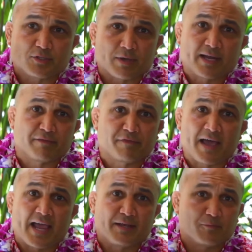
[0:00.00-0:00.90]
try to
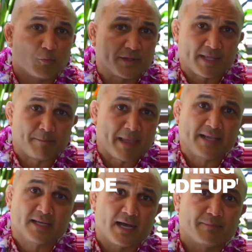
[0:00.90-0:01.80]
find, what they
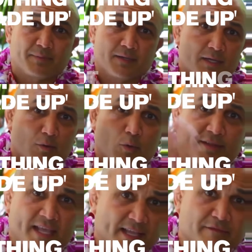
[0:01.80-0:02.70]
make up,
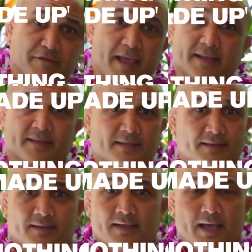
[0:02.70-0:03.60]
what they invent,
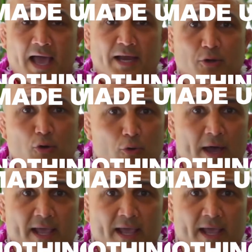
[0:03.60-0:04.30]
I know who I